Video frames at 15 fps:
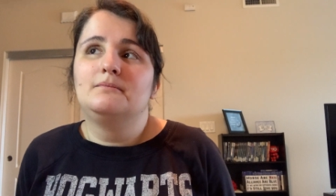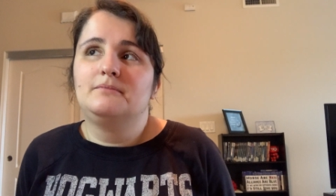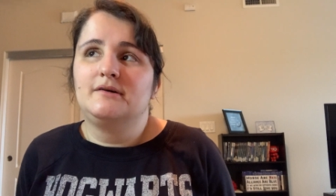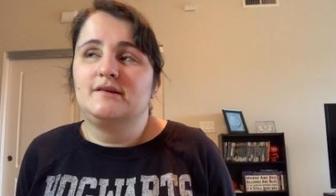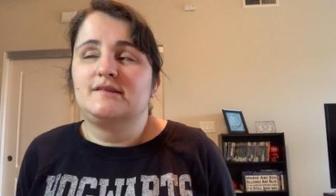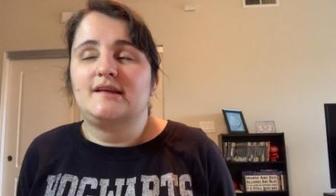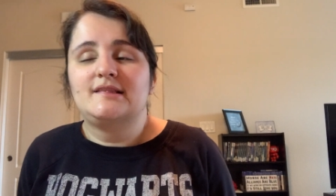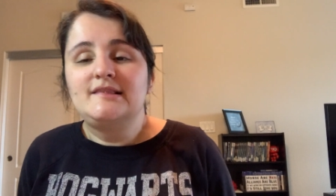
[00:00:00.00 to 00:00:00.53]

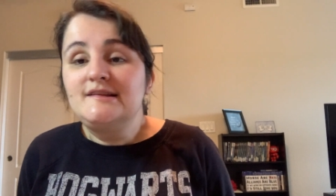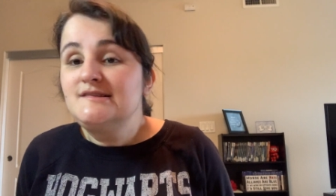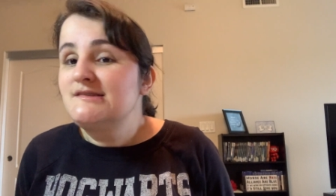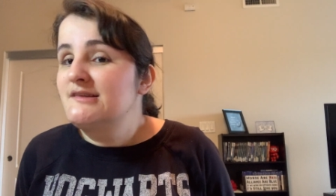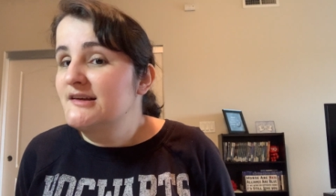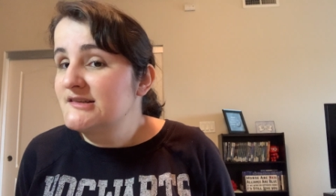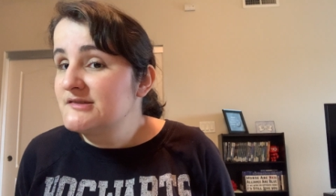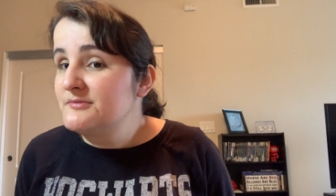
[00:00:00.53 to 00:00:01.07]
but at least
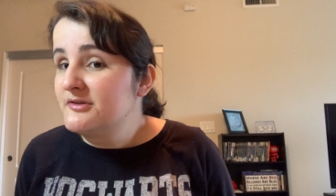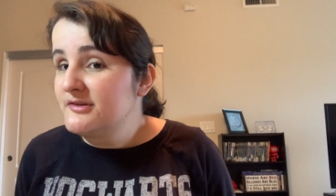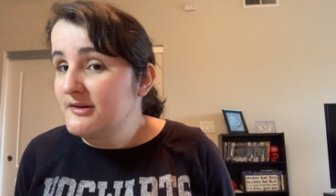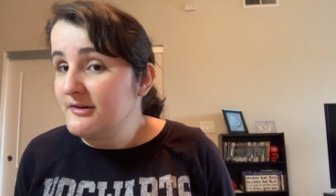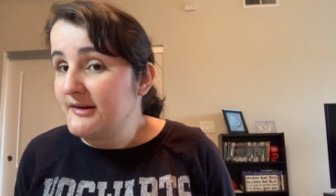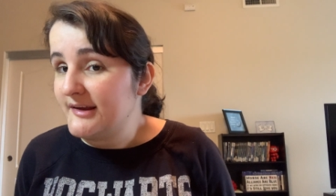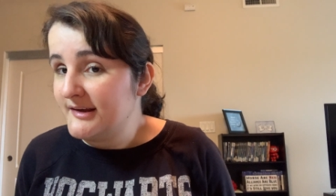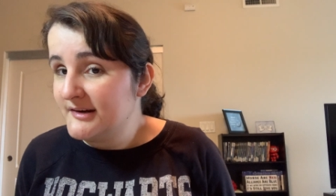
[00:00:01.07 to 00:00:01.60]
next month
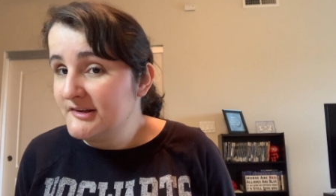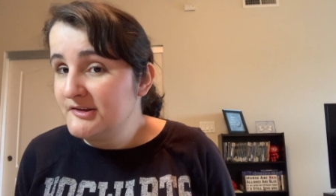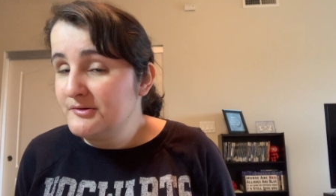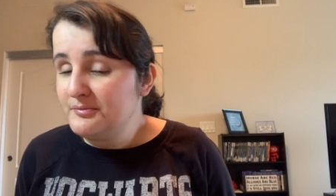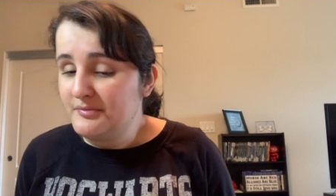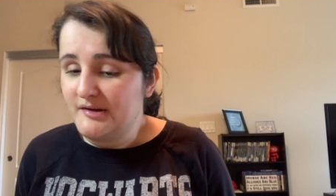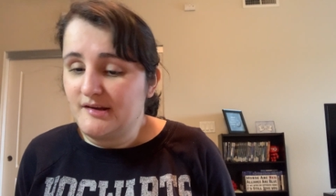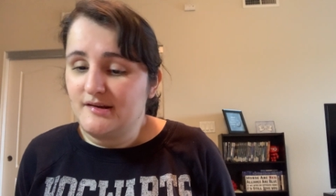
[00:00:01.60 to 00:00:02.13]
I'll hit it
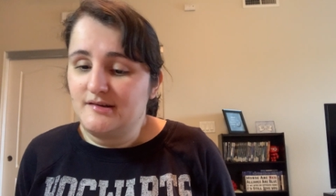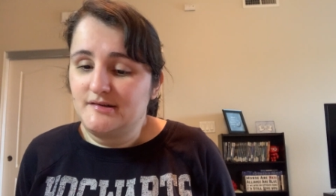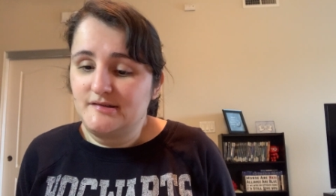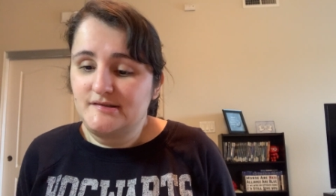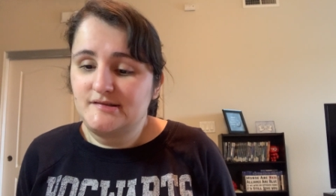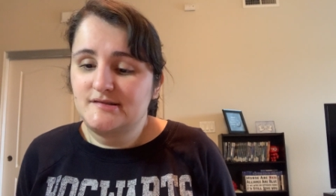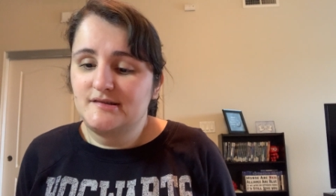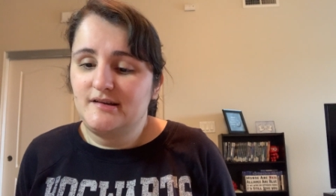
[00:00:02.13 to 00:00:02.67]

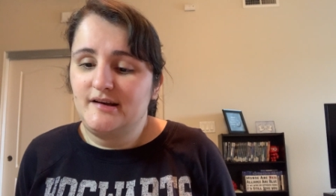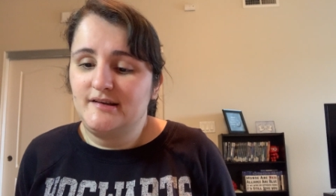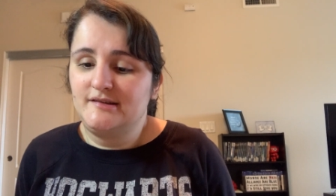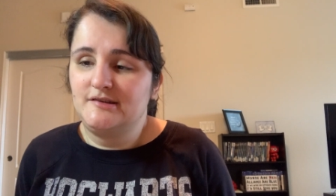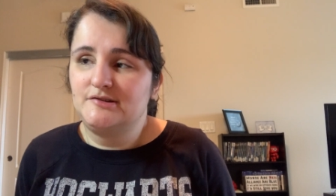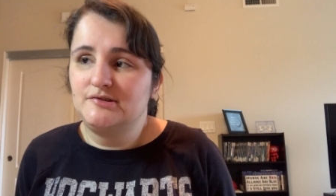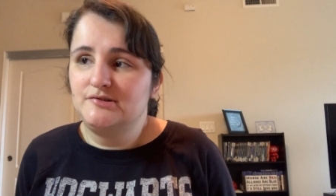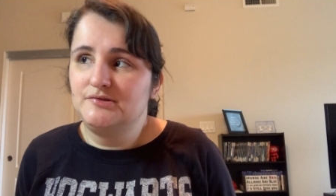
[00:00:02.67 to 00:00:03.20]
because I
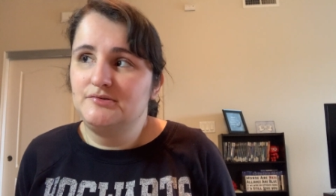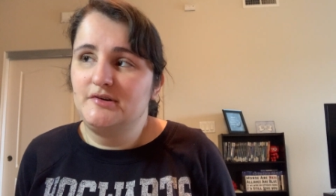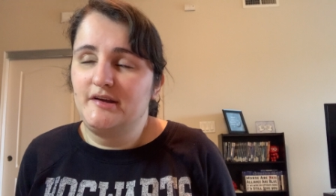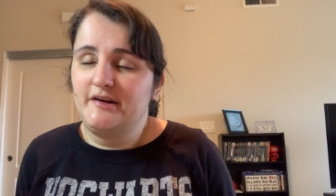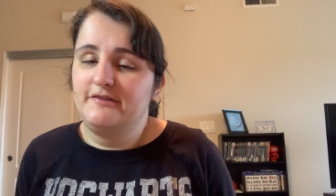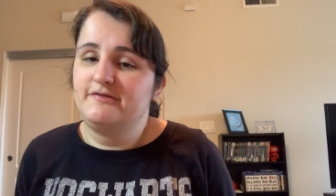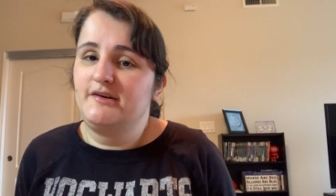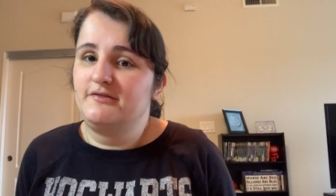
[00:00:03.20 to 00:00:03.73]
need to do
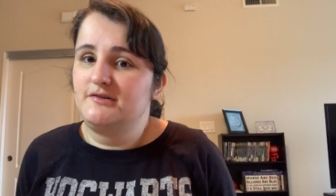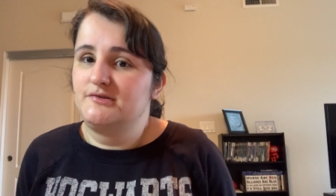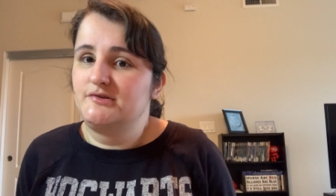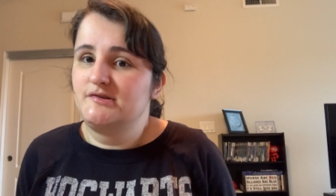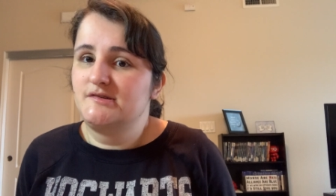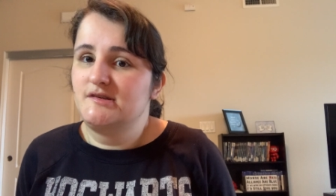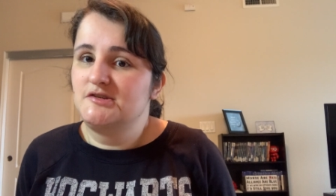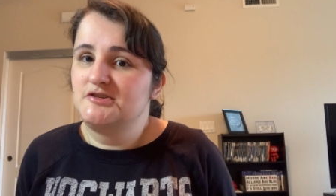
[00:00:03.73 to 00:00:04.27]
8,500
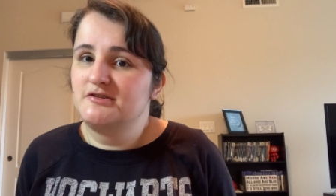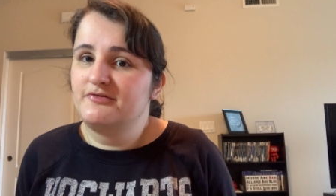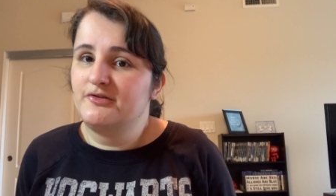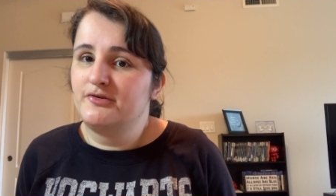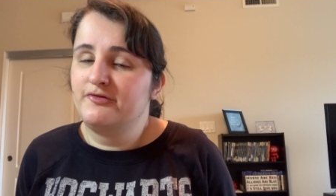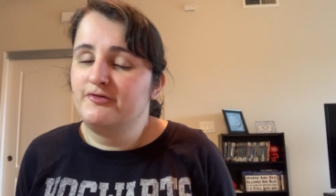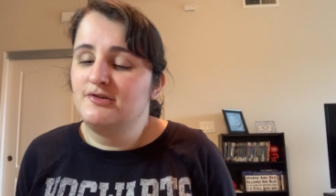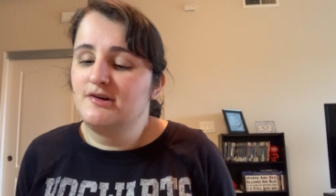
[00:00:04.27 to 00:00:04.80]
stitches
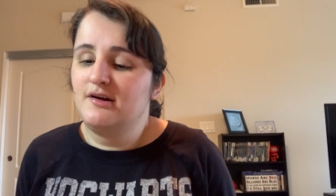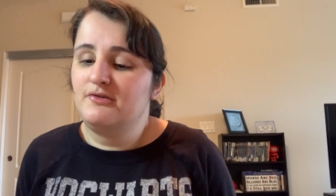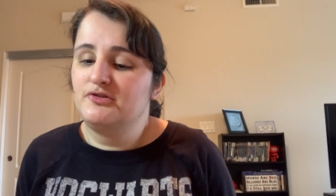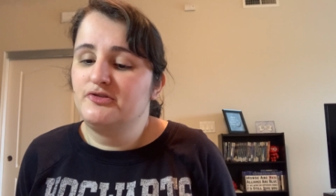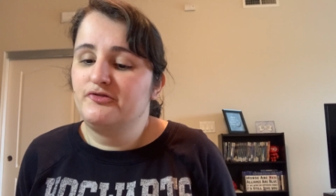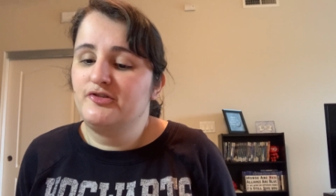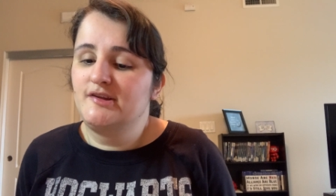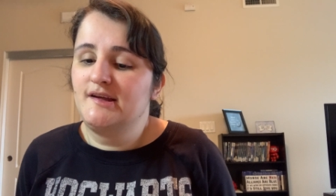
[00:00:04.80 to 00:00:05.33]
for full
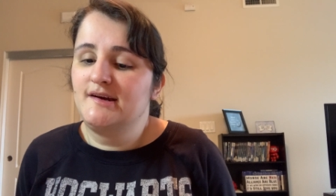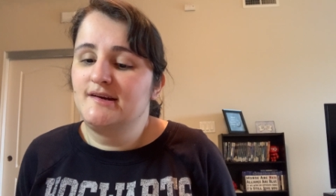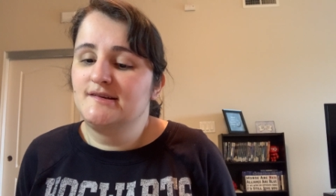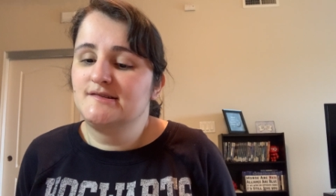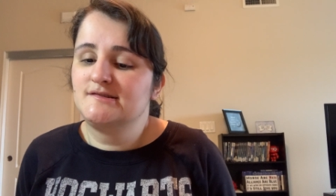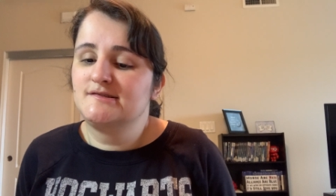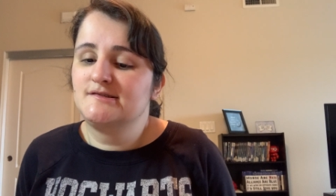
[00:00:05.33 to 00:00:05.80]
coverage Fanatics.